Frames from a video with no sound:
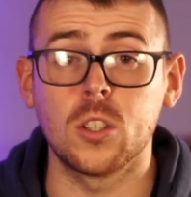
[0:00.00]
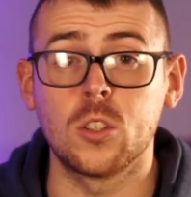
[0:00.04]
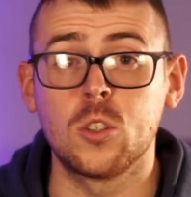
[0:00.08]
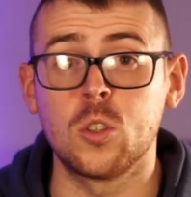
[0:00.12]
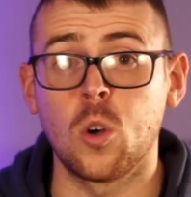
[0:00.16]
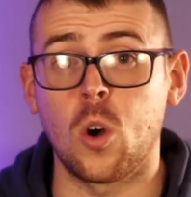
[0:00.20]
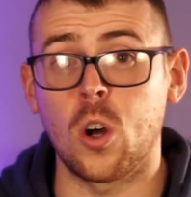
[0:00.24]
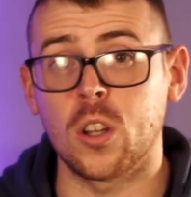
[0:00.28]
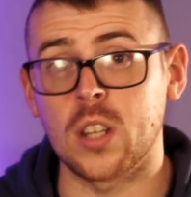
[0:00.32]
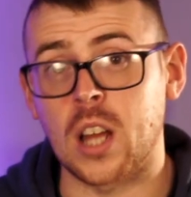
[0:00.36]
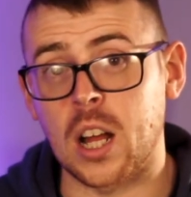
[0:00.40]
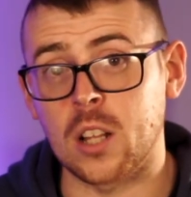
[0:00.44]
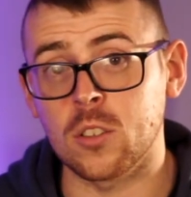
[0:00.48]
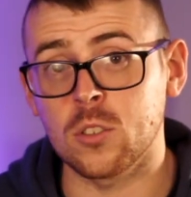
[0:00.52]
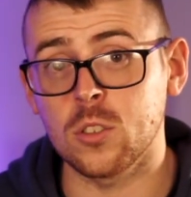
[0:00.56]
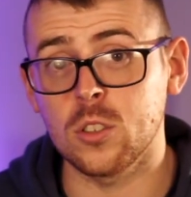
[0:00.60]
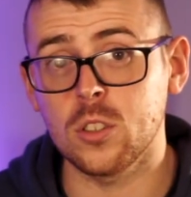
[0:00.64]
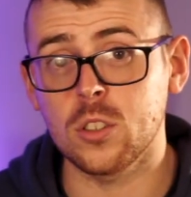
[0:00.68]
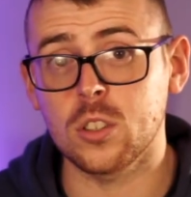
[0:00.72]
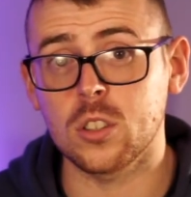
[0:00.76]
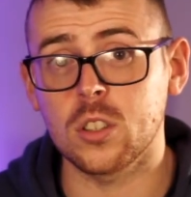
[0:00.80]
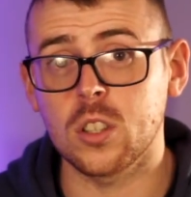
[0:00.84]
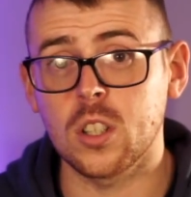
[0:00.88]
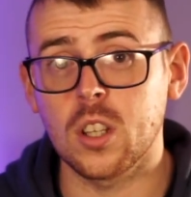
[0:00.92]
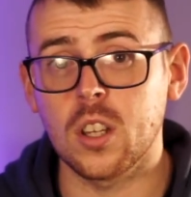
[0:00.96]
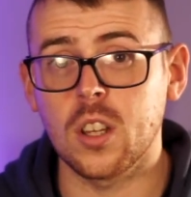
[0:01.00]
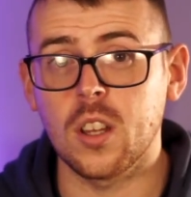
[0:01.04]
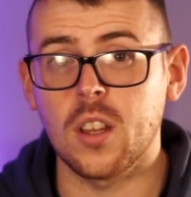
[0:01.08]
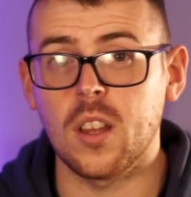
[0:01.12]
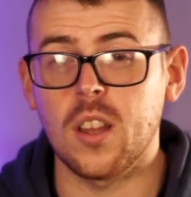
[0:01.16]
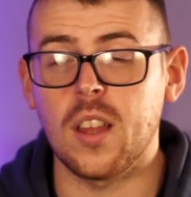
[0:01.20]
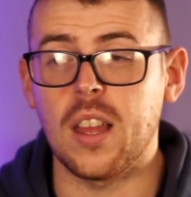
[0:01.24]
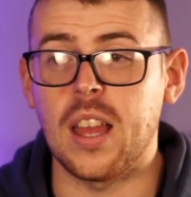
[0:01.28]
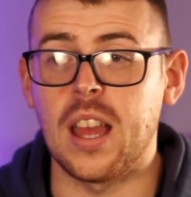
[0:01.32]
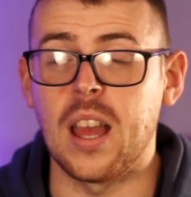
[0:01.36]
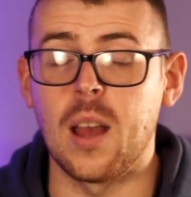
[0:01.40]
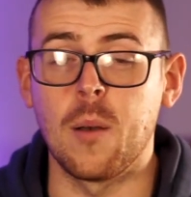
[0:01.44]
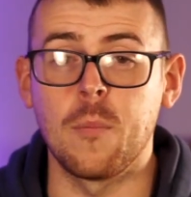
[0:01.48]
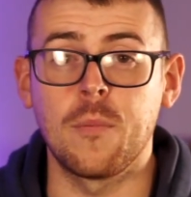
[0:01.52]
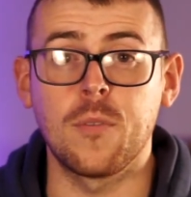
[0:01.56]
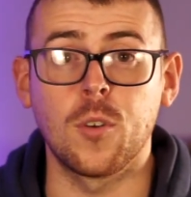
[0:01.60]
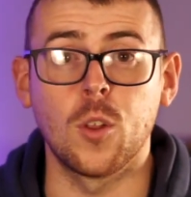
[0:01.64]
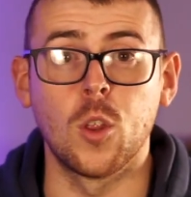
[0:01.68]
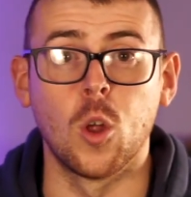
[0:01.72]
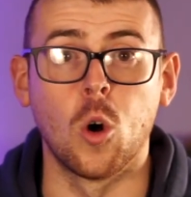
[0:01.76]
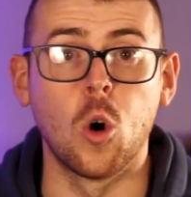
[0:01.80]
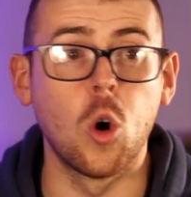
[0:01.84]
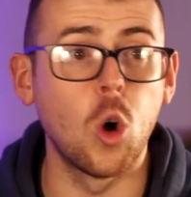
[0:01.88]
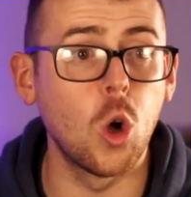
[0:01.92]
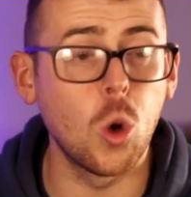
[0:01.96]
John Andrews for
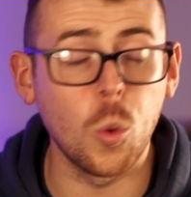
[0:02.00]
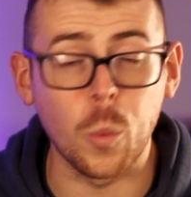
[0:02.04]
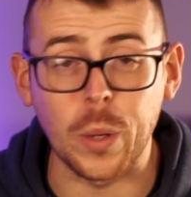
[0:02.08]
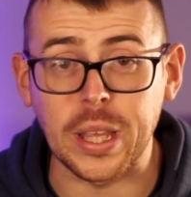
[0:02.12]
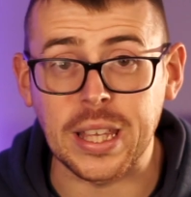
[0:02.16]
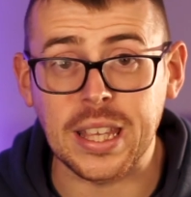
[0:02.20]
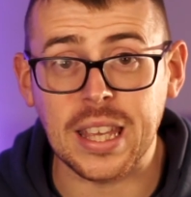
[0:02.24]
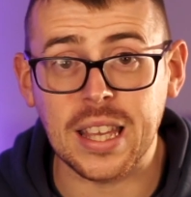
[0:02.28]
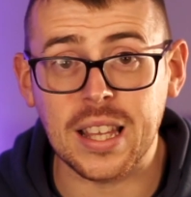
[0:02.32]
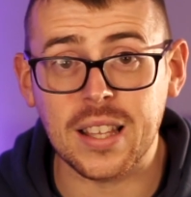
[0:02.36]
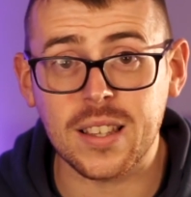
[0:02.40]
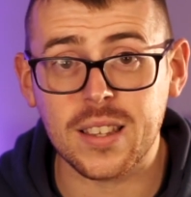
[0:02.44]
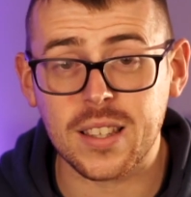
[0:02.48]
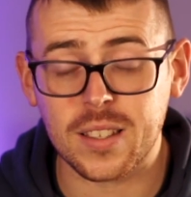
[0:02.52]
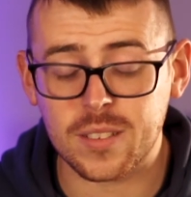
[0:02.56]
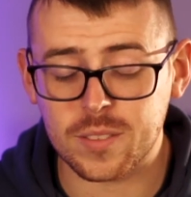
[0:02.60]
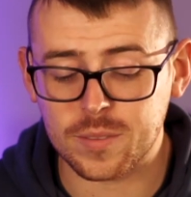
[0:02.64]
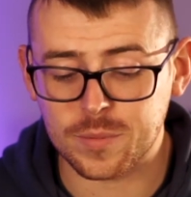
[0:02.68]
the whole weekend.